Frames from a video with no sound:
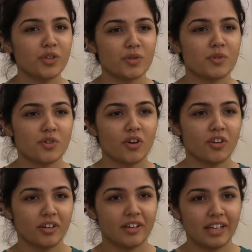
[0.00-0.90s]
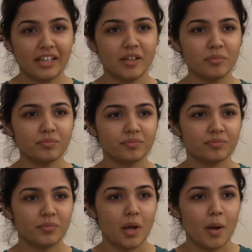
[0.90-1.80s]
this was not gonna kill him,
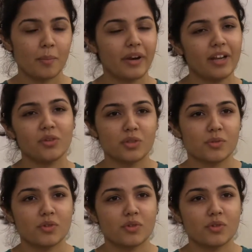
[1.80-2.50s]
but I knew this was